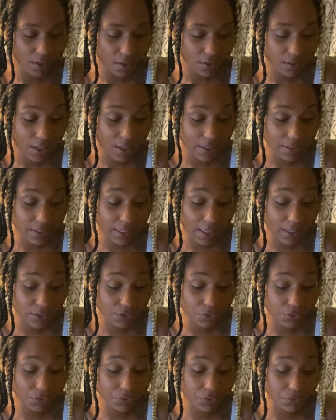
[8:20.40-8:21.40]
Like that
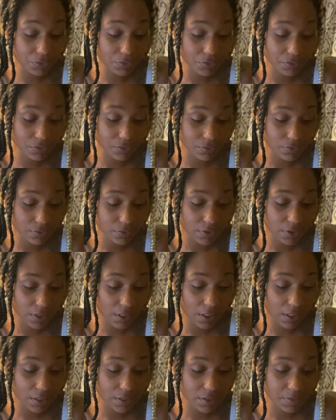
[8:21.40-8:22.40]
though
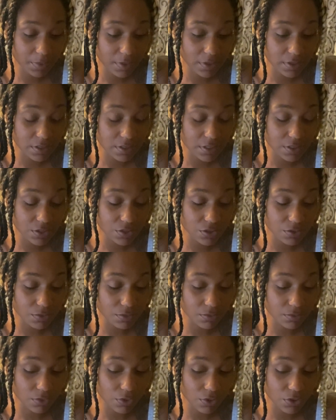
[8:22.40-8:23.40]
yeah, this person is
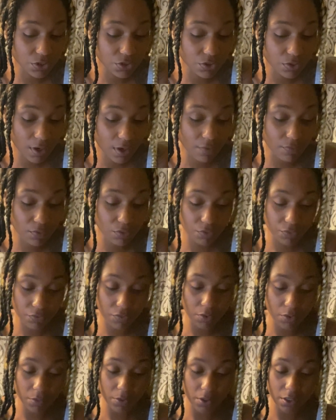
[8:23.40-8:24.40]
going to travel
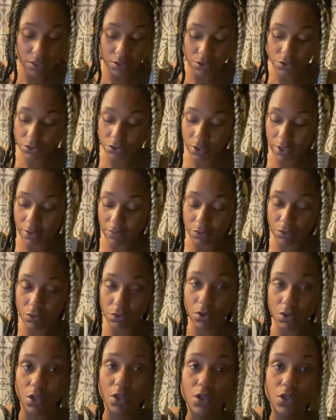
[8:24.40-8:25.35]
forward, travel,